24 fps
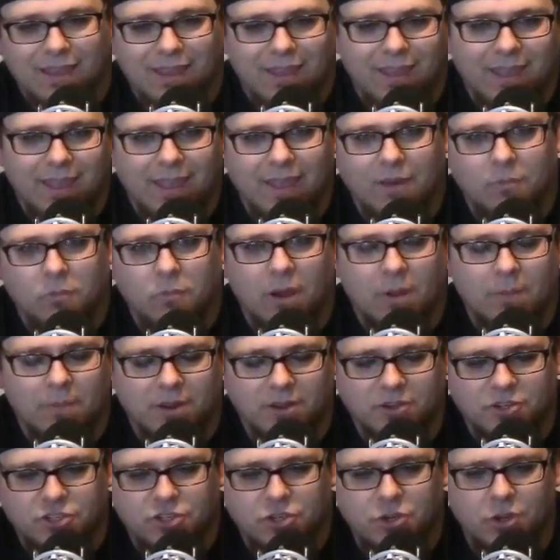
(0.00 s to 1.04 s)
and I'm going to
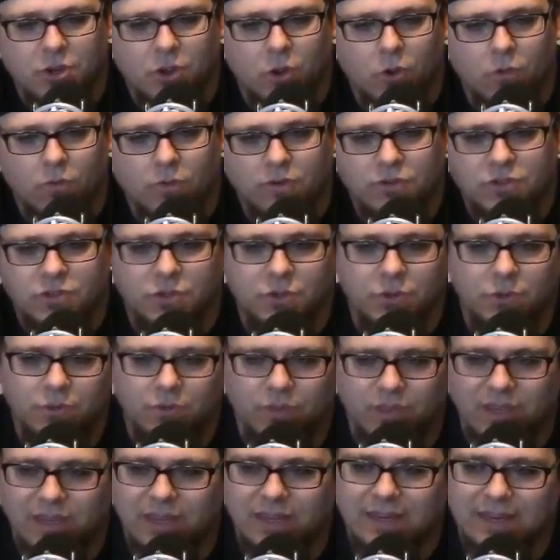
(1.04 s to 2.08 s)
shoot it over to
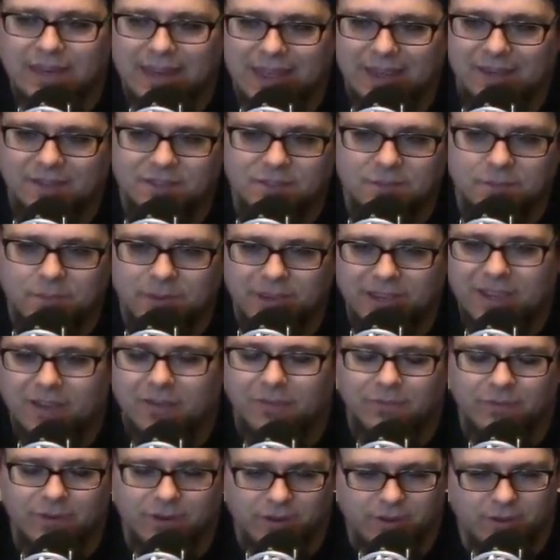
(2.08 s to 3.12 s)
the next pickup
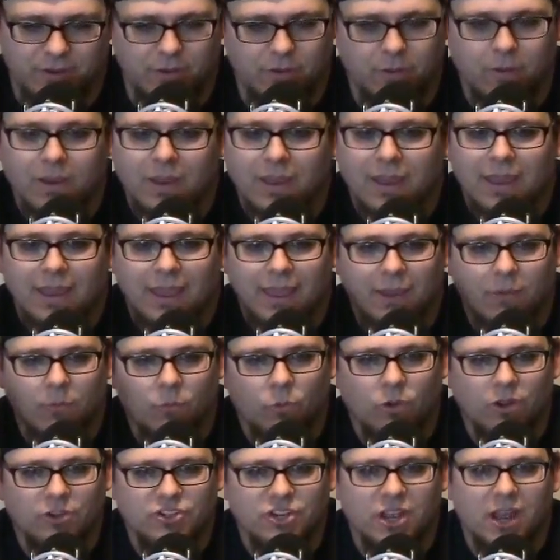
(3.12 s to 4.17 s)
video in
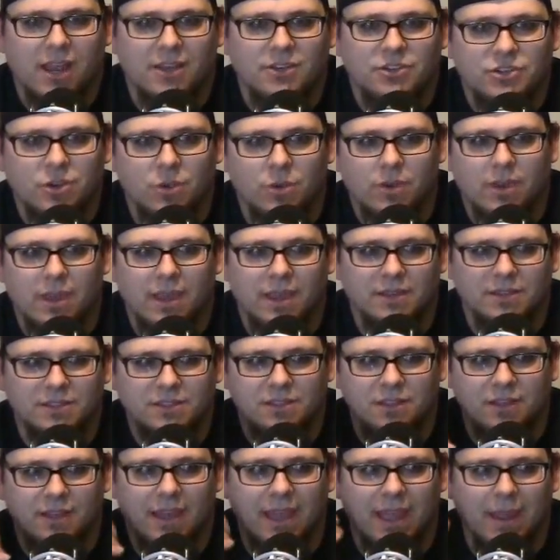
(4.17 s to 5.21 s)
which I showcase
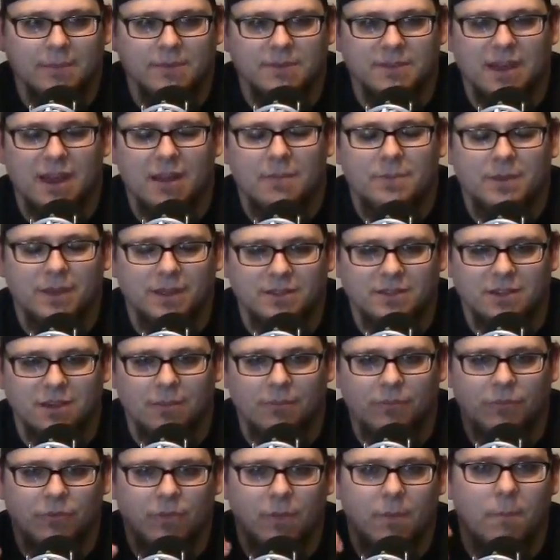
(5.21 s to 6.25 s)
the games that I picked up
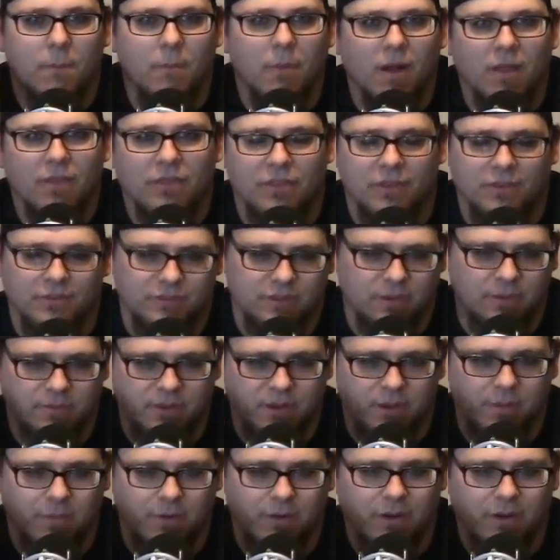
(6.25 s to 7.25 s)
for the month of September.